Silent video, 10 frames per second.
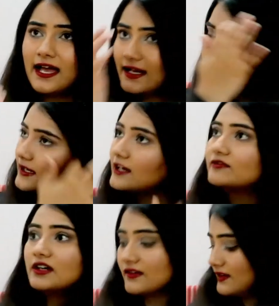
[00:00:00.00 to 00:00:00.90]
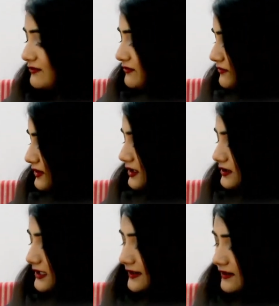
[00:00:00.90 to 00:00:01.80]
and that works if
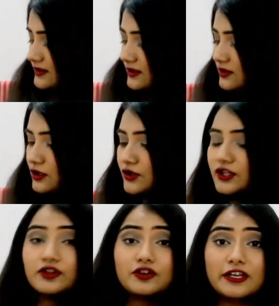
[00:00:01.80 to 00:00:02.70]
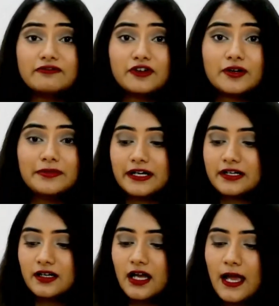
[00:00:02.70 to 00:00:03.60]
that's the look you're going for,
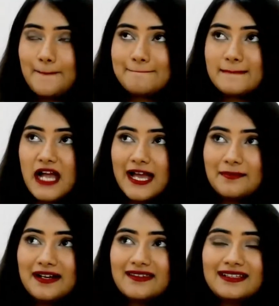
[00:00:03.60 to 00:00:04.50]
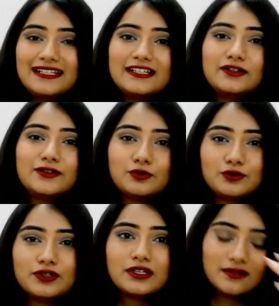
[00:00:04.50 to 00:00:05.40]
but I personally
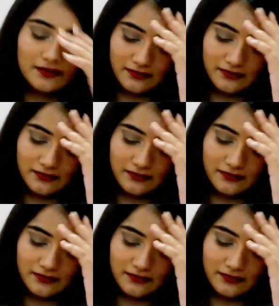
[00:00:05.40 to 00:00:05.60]
don't.